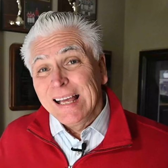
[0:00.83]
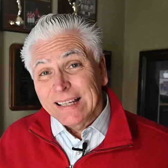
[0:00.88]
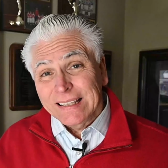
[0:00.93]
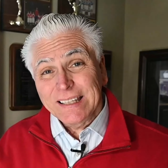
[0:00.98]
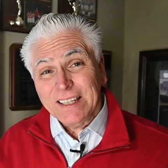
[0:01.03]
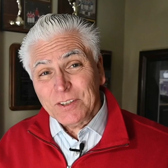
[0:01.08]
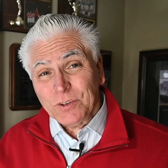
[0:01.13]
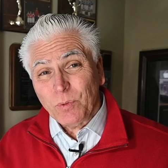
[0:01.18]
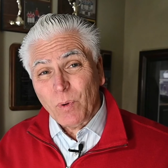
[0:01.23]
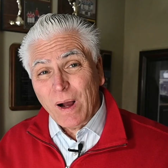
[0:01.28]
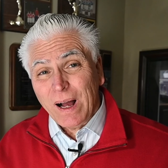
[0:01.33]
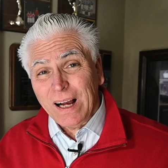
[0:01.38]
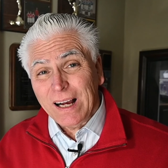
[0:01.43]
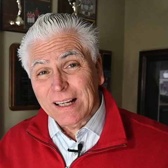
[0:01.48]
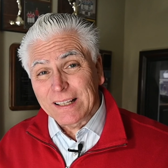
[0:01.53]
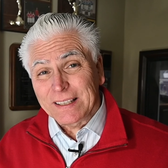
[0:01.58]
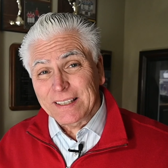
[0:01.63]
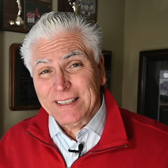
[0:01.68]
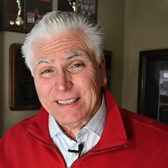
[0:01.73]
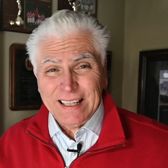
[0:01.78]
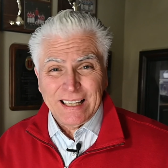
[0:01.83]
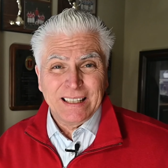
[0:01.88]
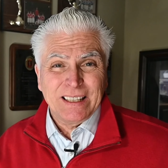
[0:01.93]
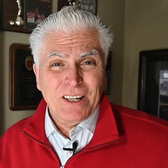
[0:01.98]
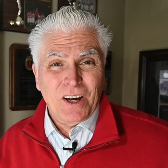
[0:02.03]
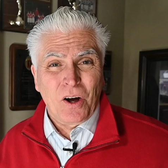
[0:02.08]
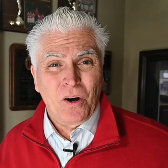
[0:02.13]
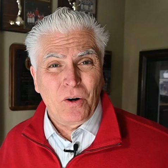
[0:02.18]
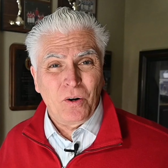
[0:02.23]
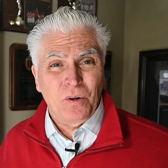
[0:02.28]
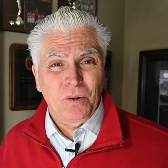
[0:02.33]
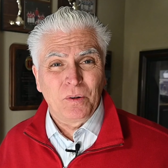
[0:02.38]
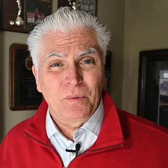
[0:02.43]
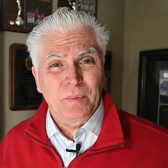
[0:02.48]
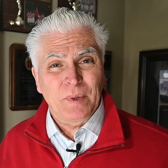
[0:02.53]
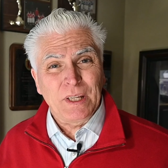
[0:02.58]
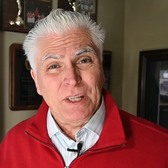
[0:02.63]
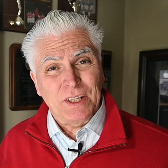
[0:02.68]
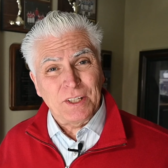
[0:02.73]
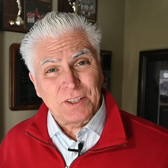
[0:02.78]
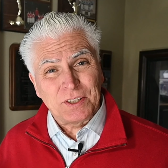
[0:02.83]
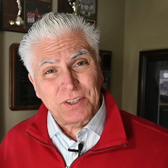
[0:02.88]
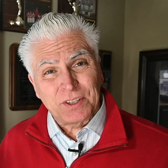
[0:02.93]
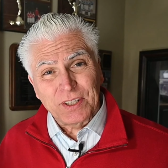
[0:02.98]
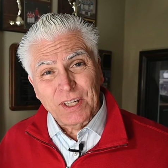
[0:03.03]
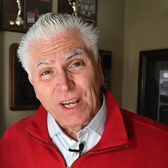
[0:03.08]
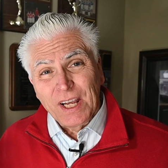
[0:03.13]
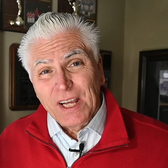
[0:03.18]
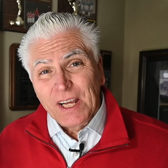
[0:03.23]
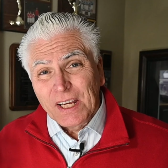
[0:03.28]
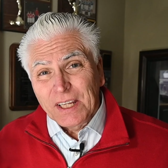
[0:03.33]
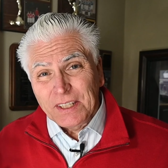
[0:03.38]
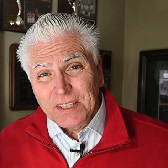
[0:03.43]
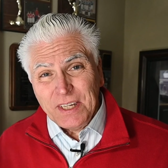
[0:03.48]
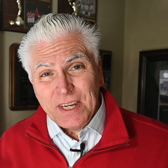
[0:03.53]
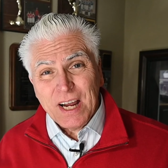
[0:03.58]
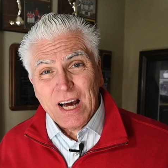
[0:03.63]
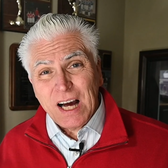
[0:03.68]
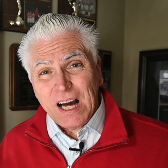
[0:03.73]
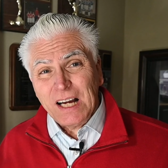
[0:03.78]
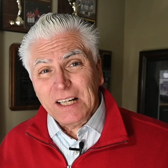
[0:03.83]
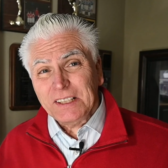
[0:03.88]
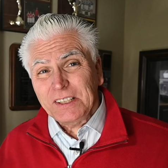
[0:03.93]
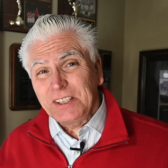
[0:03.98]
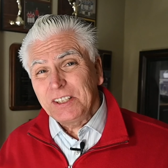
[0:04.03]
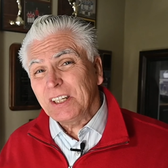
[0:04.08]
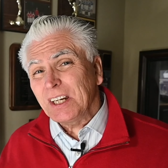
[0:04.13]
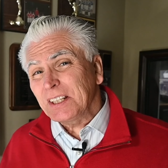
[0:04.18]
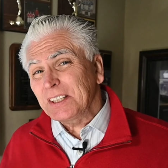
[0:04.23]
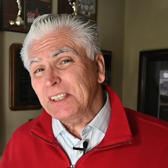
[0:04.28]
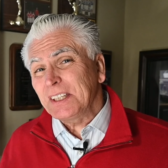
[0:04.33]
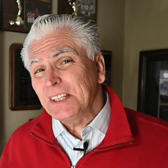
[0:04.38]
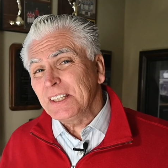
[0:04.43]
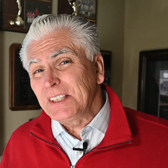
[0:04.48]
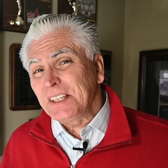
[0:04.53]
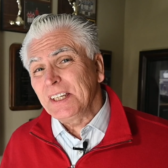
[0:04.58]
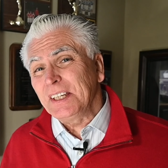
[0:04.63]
Guess what? Selling a home is not just as